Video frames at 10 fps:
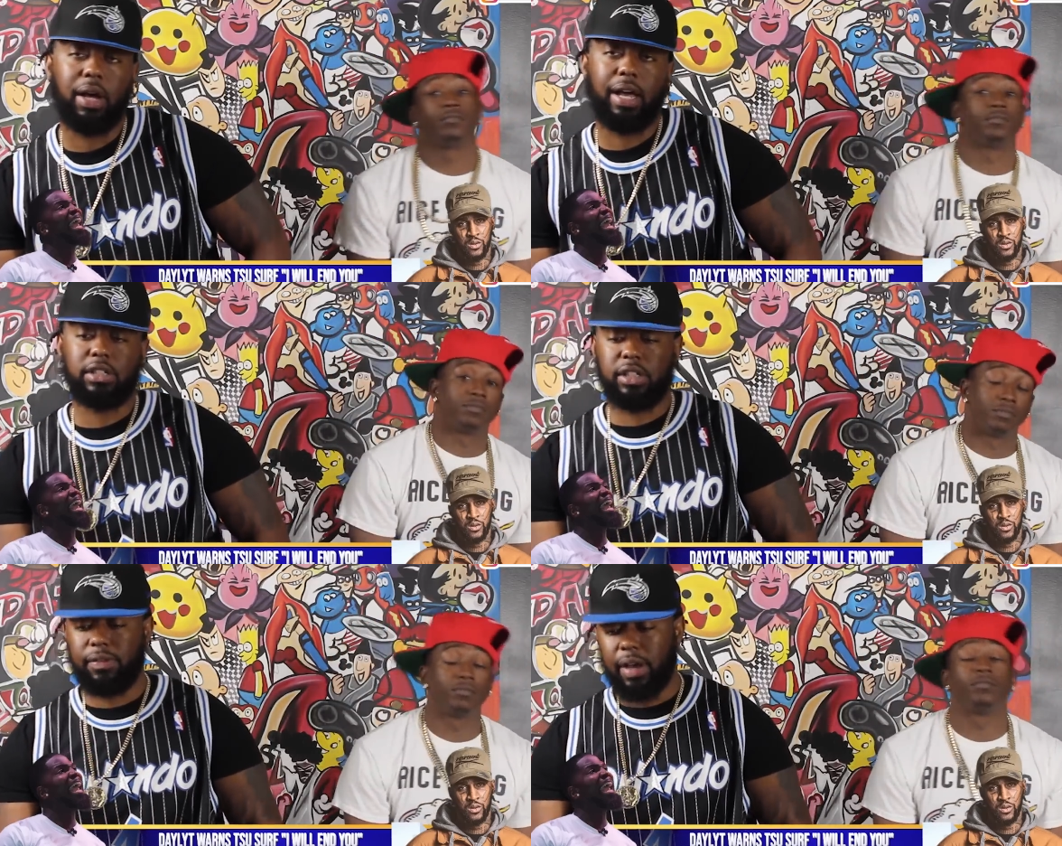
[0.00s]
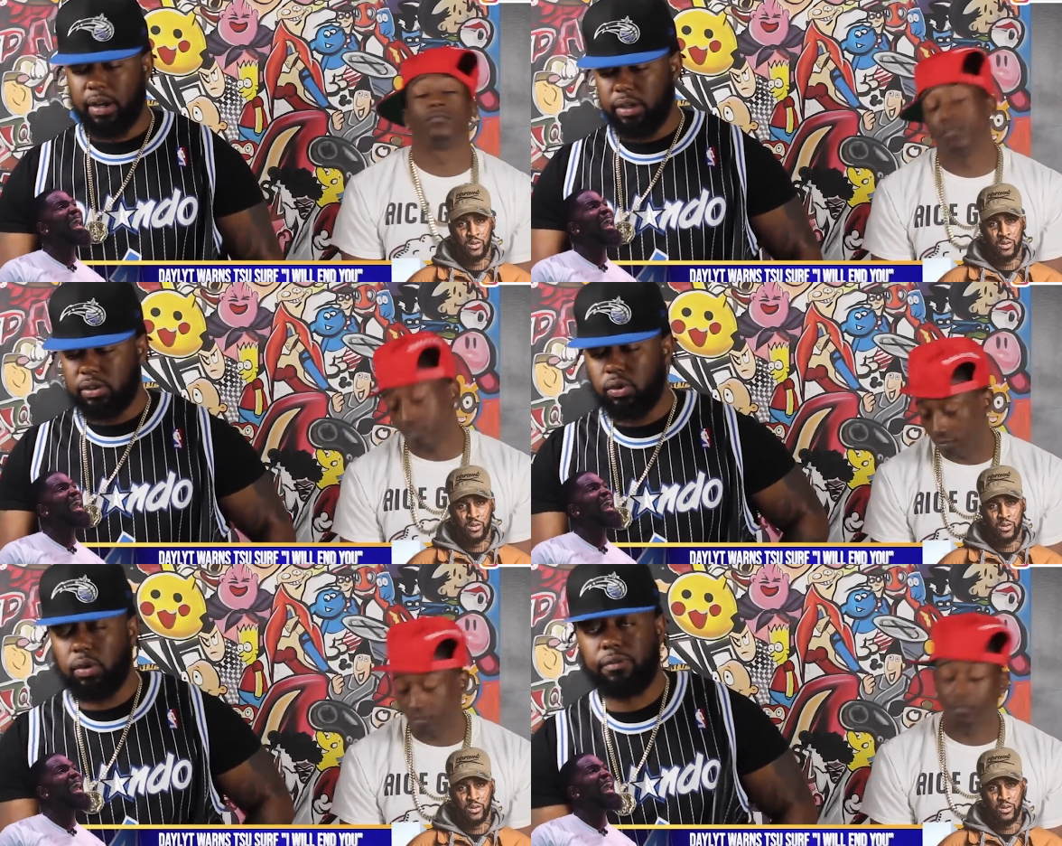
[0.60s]
Speaker 1: on IG, Vada
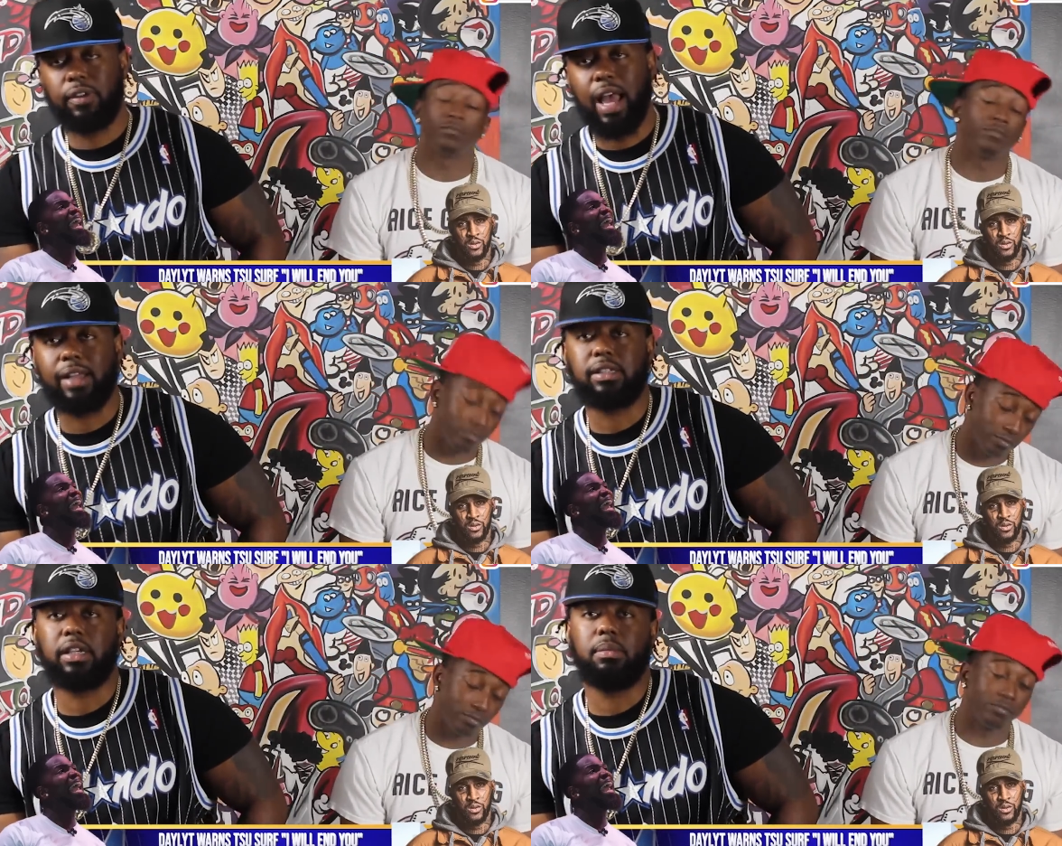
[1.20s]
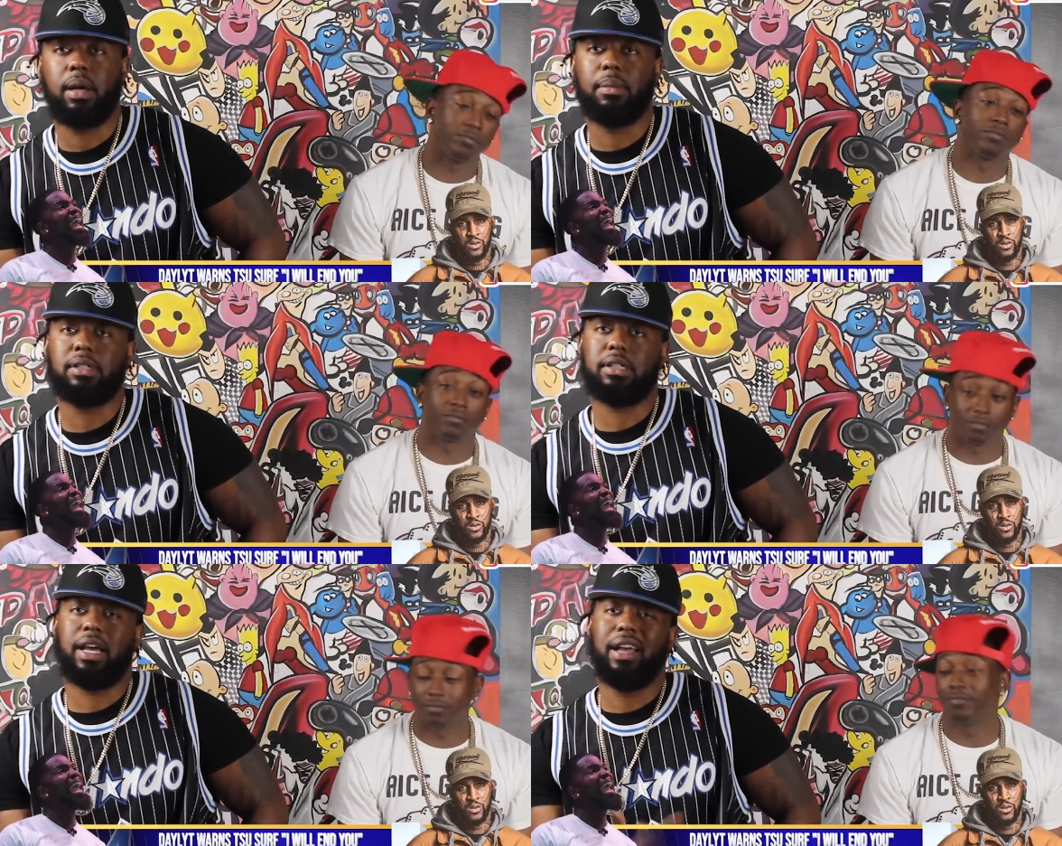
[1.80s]
underscore fly. Tell your
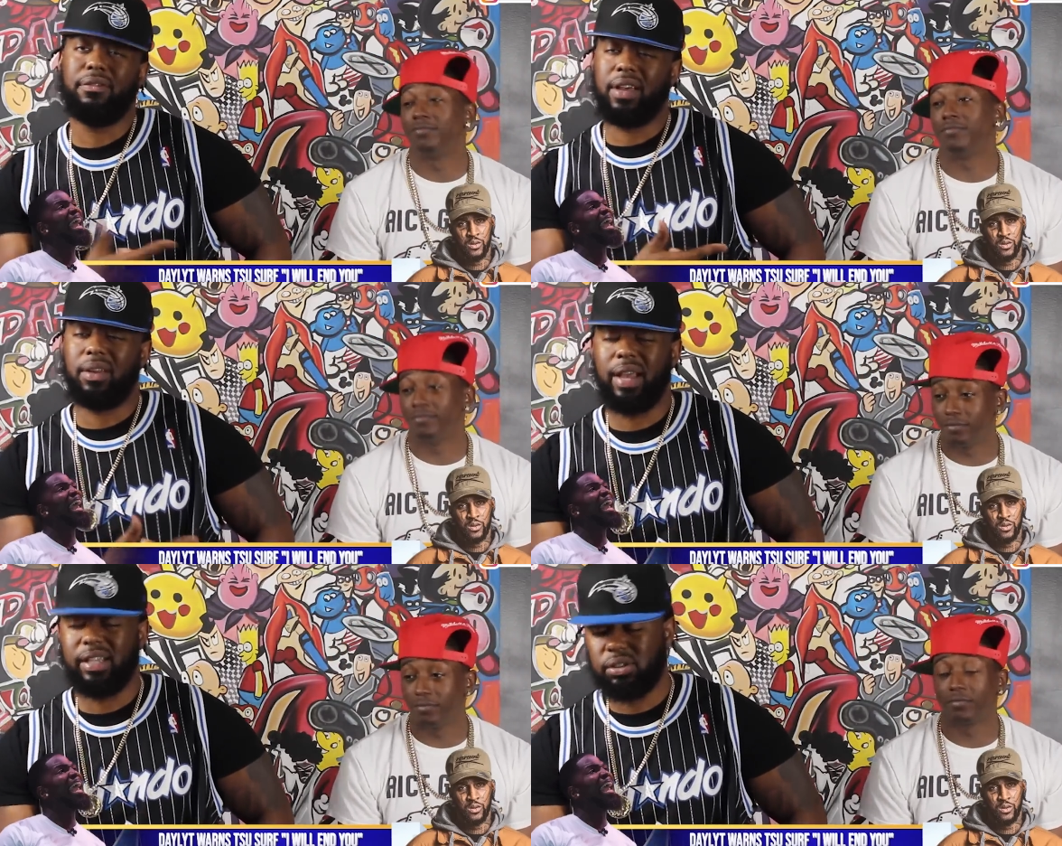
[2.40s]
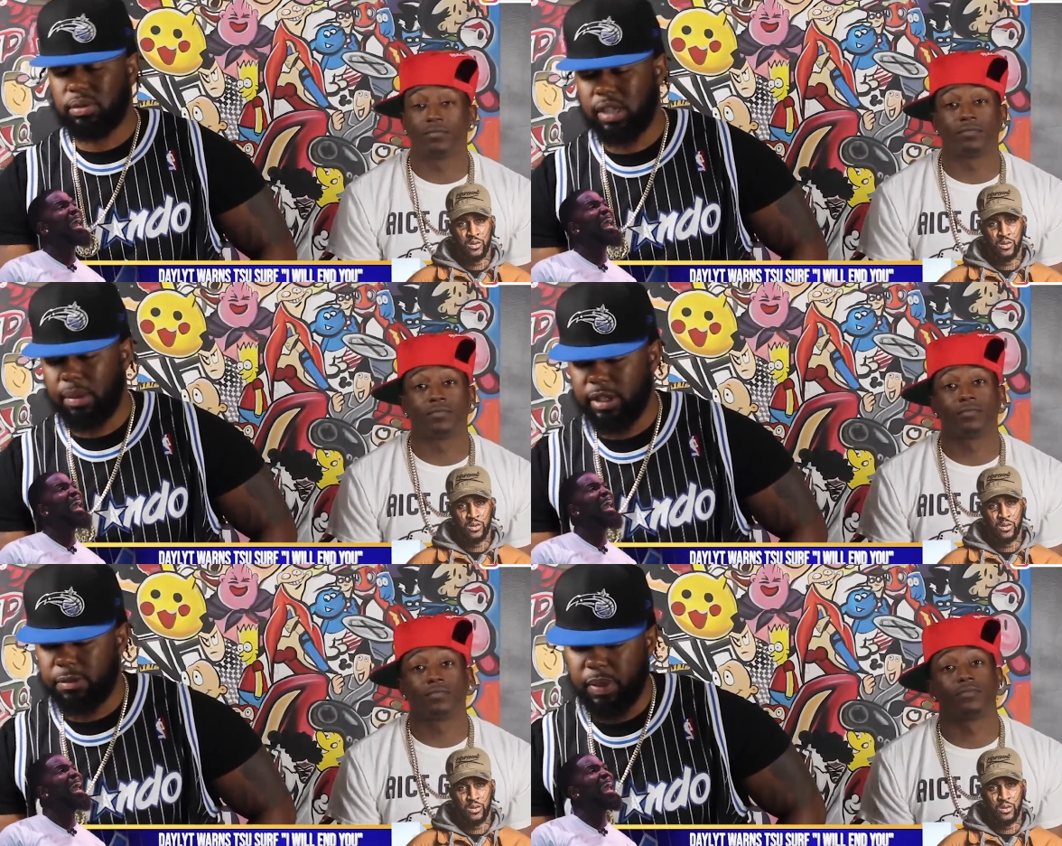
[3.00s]
mama I said hi. Follow at
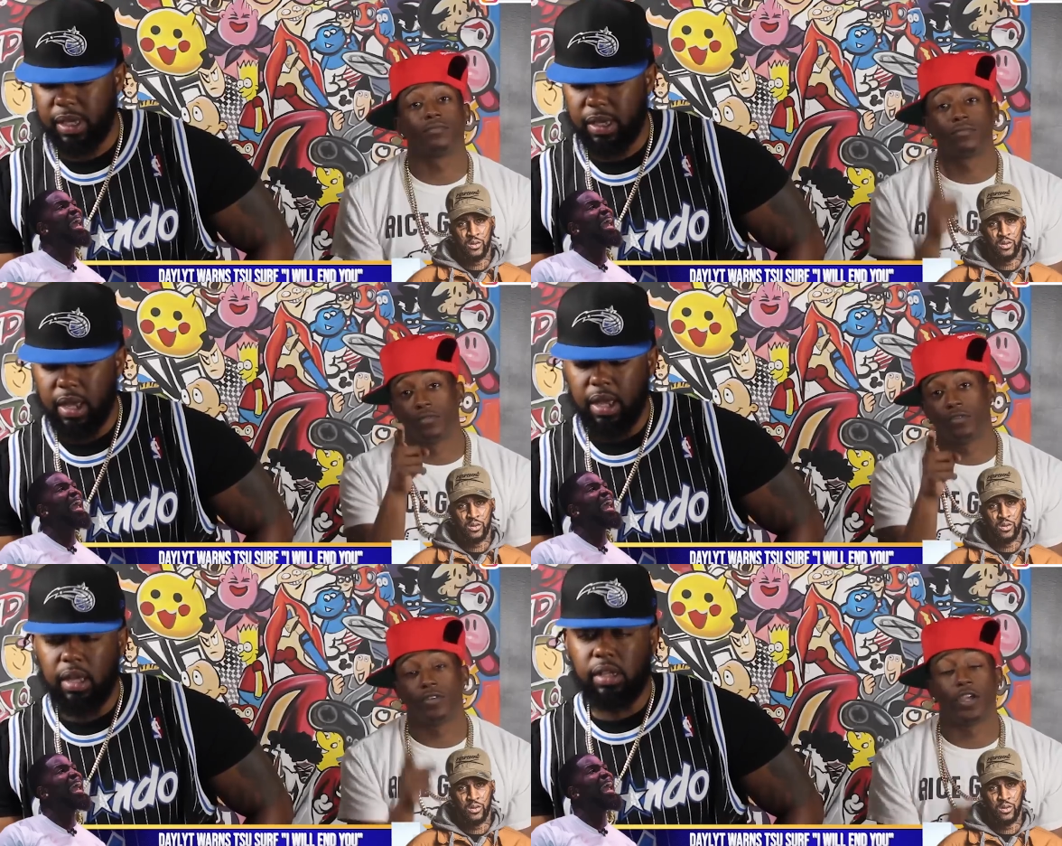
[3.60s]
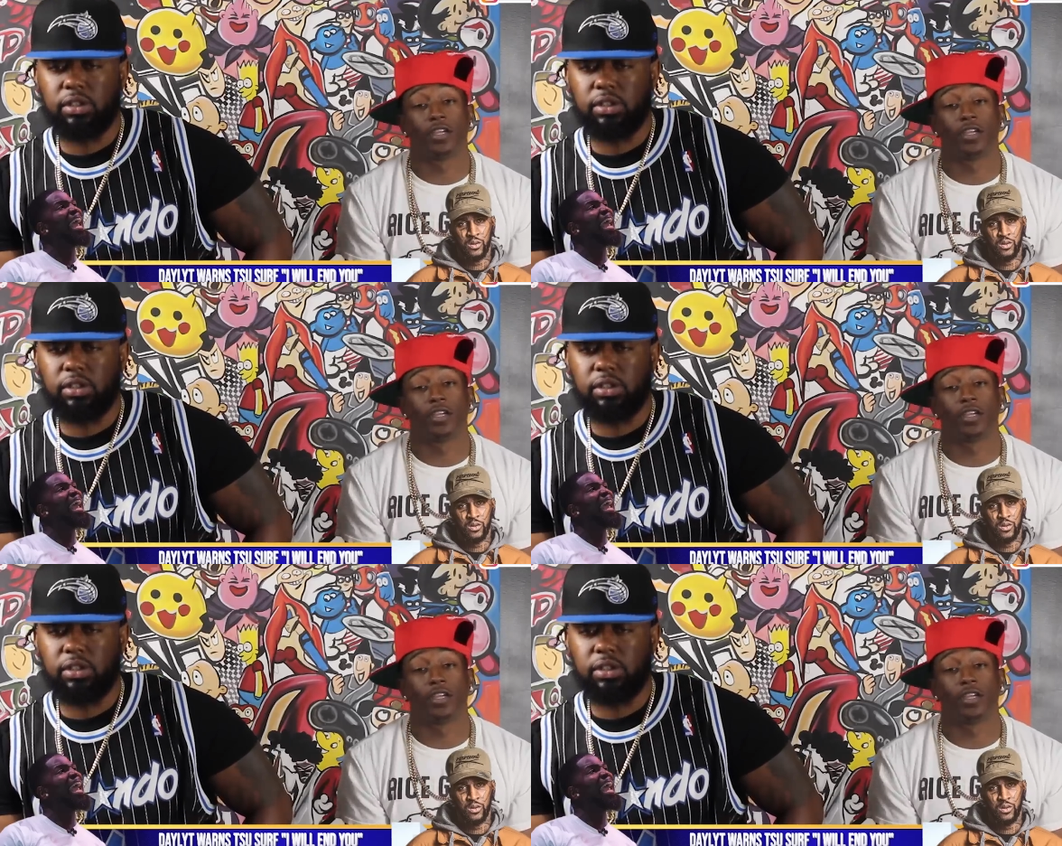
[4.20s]
Showtime SP.